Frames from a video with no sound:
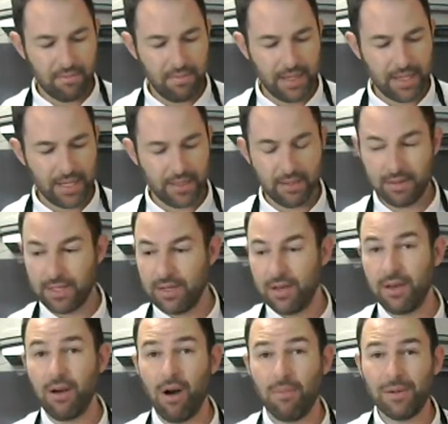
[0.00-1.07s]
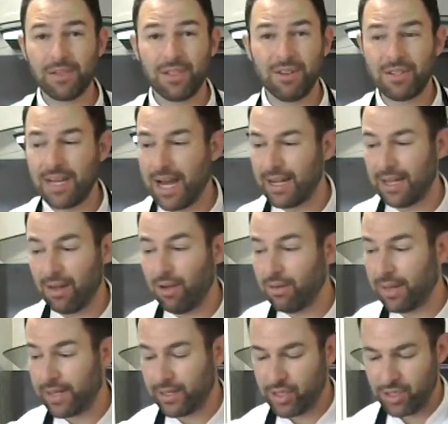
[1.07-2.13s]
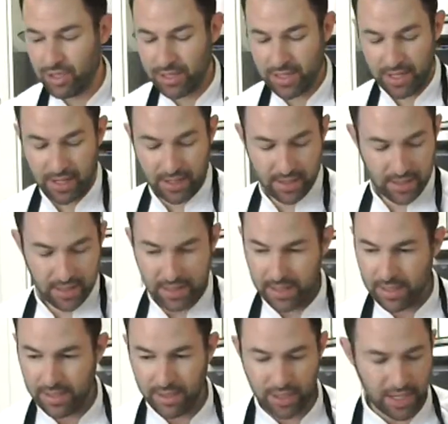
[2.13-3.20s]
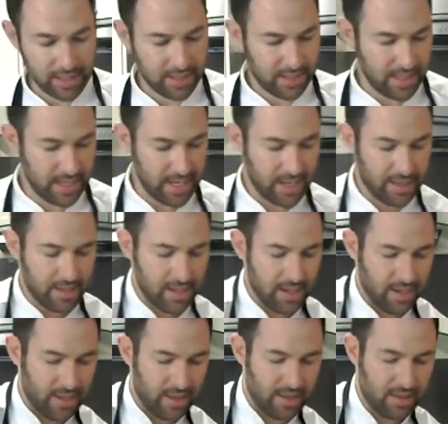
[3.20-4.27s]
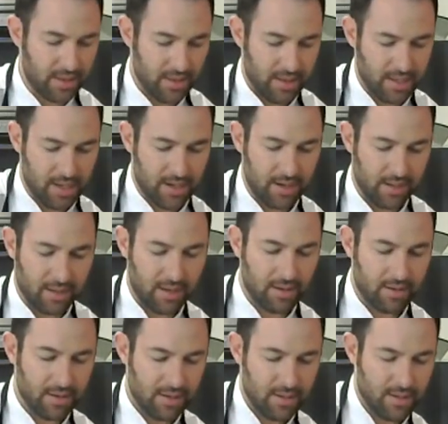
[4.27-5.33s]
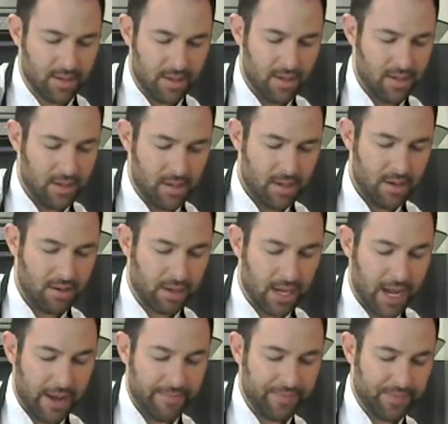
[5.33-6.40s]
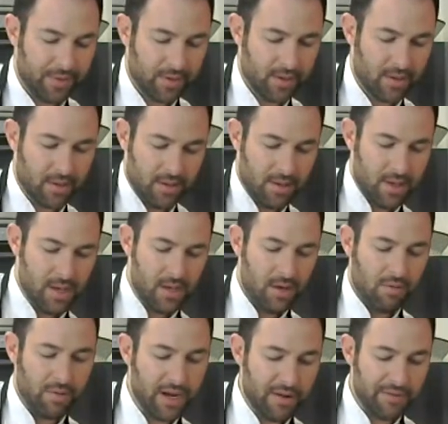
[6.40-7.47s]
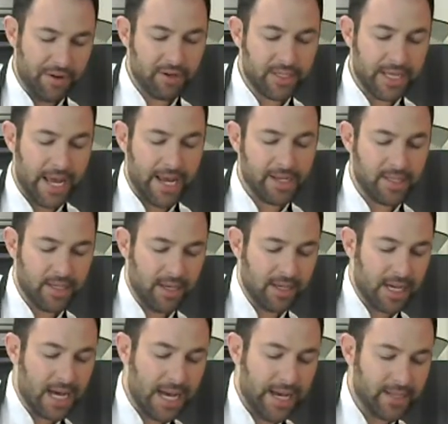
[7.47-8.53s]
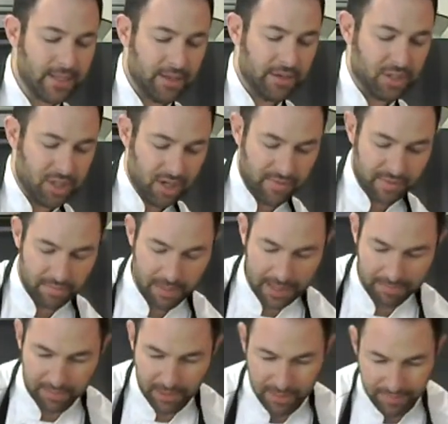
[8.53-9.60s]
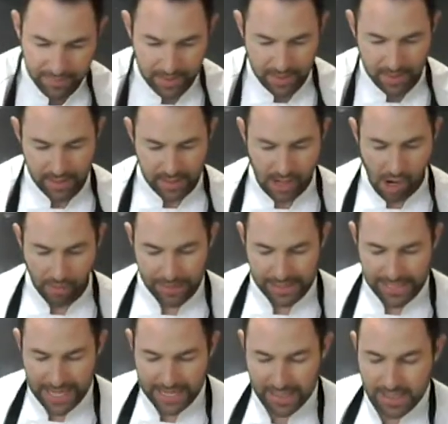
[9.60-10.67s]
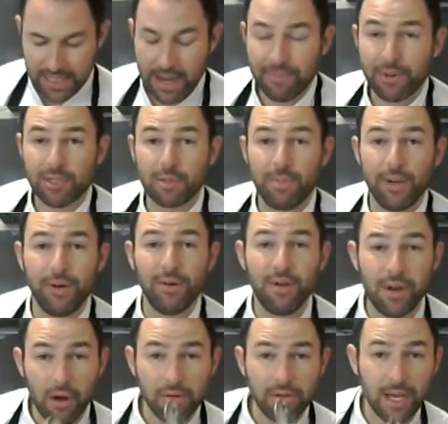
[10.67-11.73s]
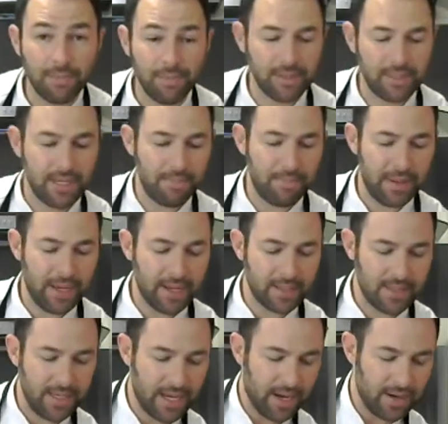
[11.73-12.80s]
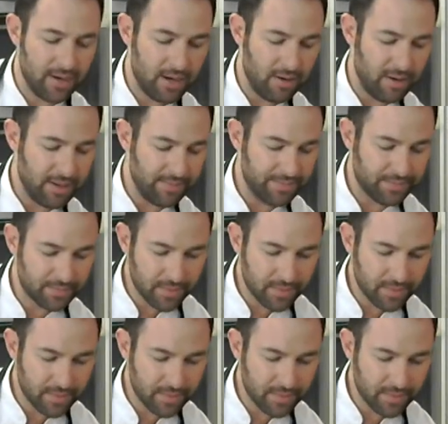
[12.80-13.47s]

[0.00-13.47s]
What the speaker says: because there's not a whole lot of sugar just in it alone. Okay. Whenever you're tasting, guys, and you're serving people, always take a separate spoon. No double dipping. See how you're doing?